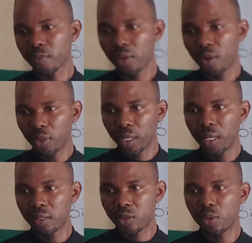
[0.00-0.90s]
Okay?
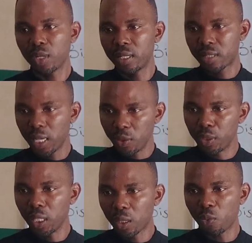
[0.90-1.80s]
So it's a
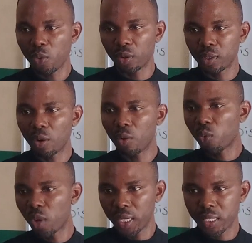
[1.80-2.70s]
unique word or
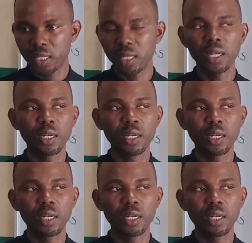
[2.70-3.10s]
words.